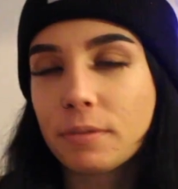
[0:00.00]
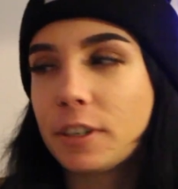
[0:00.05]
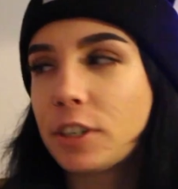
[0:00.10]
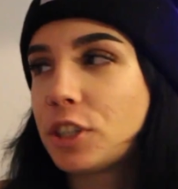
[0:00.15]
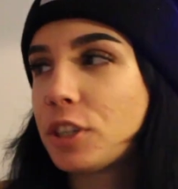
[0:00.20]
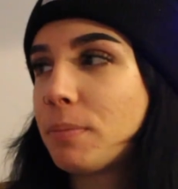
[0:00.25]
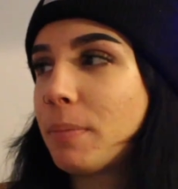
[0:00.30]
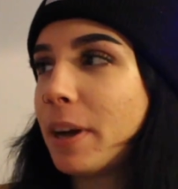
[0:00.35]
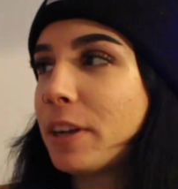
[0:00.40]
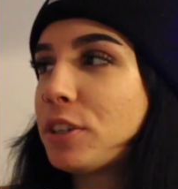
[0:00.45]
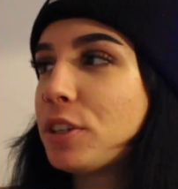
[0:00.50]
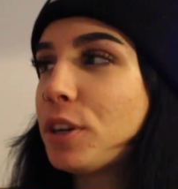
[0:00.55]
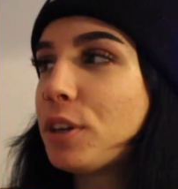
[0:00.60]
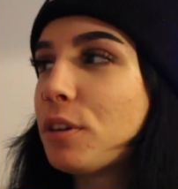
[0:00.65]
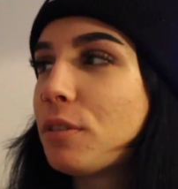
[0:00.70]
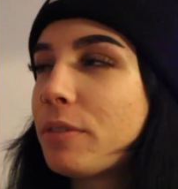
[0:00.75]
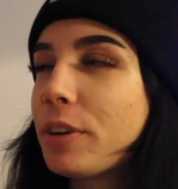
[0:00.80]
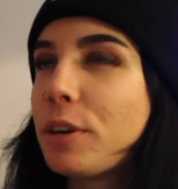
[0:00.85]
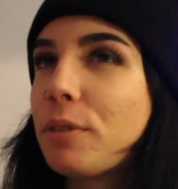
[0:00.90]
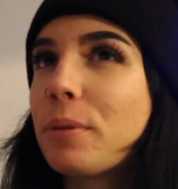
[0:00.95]
Vision by
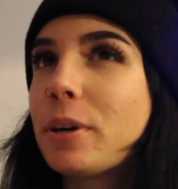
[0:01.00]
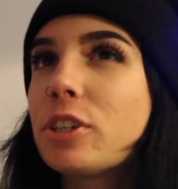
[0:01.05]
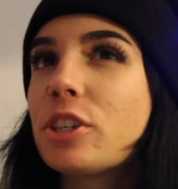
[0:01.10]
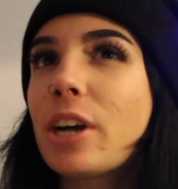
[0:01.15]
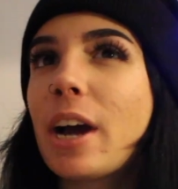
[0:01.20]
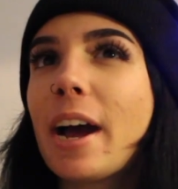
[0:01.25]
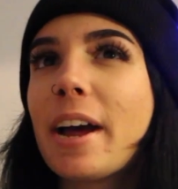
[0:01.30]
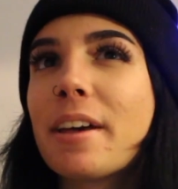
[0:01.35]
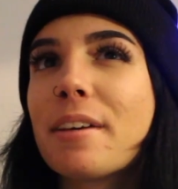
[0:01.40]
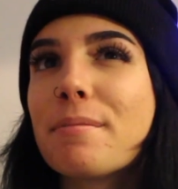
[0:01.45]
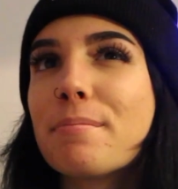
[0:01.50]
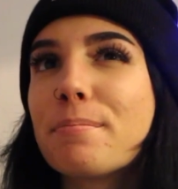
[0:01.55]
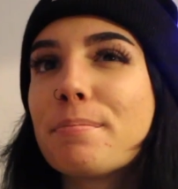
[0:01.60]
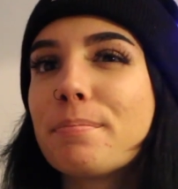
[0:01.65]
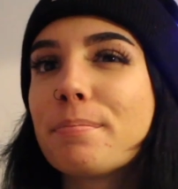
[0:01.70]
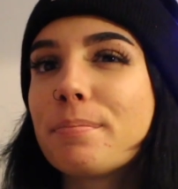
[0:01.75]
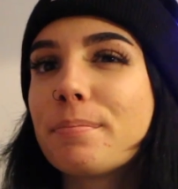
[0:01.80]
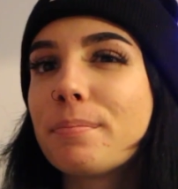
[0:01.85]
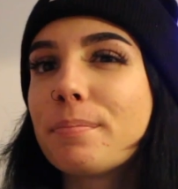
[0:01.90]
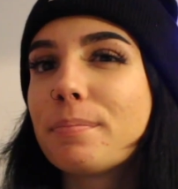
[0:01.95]
Turnover, which I
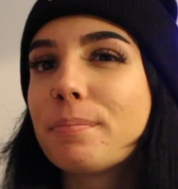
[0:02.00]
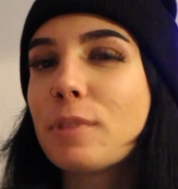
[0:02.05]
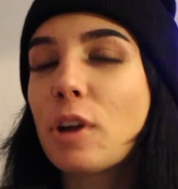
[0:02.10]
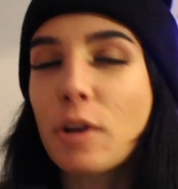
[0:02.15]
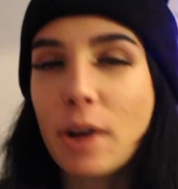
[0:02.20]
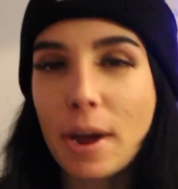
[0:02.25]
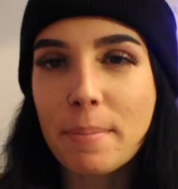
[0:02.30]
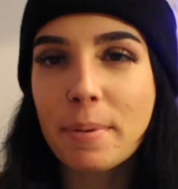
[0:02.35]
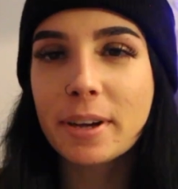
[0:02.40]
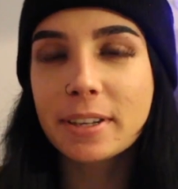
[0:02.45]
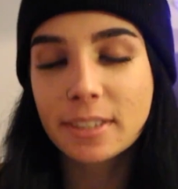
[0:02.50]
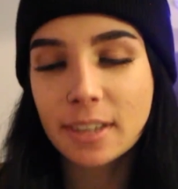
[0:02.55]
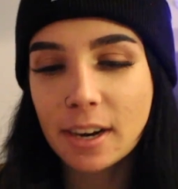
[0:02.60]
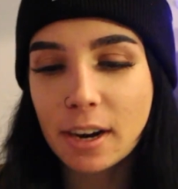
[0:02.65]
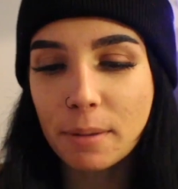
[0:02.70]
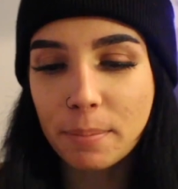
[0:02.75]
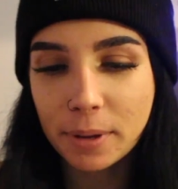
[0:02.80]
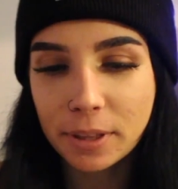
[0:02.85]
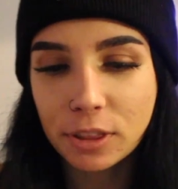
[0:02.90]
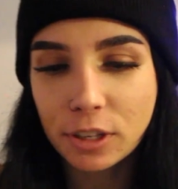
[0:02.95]
picked it
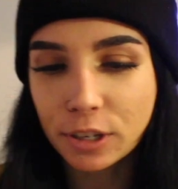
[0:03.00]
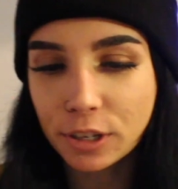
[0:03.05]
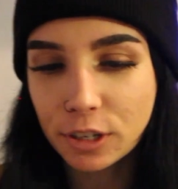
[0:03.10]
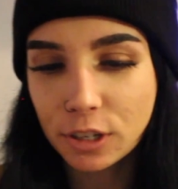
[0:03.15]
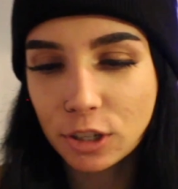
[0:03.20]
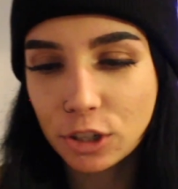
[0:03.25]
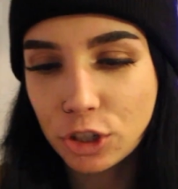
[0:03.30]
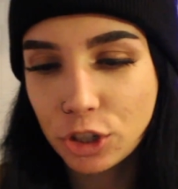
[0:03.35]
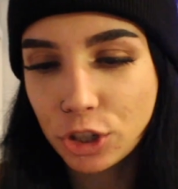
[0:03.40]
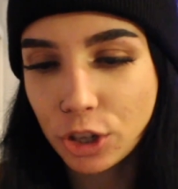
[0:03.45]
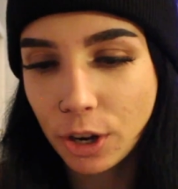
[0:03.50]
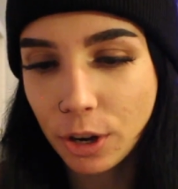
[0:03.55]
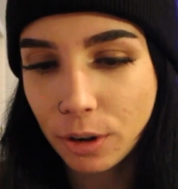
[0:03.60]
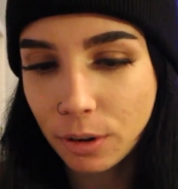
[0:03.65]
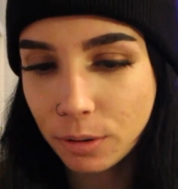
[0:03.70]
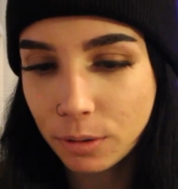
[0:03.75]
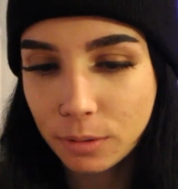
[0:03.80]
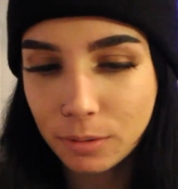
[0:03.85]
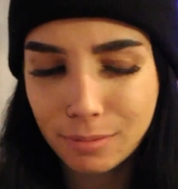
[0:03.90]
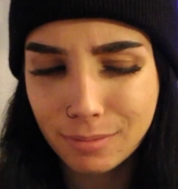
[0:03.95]
up at their
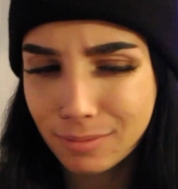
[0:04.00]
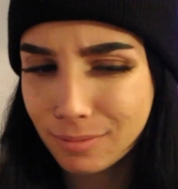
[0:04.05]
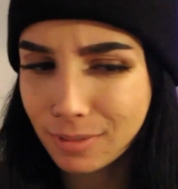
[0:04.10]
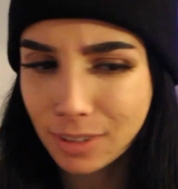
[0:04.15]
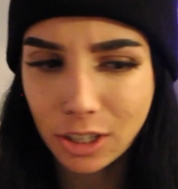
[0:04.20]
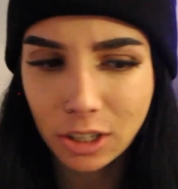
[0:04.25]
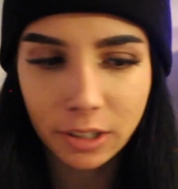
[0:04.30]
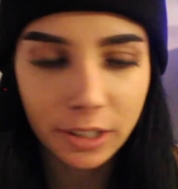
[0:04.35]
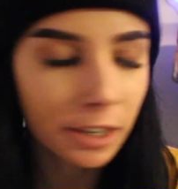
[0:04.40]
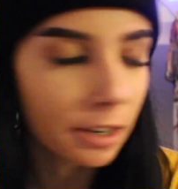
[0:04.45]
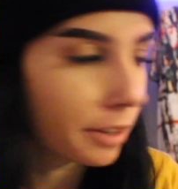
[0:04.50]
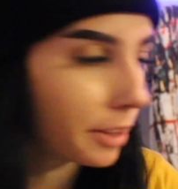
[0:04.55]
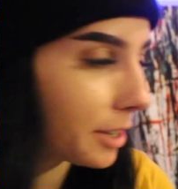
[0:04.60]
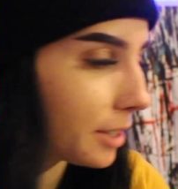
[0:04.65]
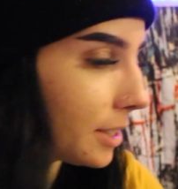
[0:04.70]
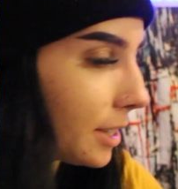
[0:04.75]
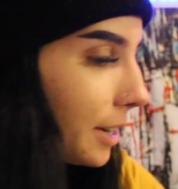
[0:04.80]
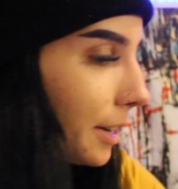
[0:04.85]
show earlier this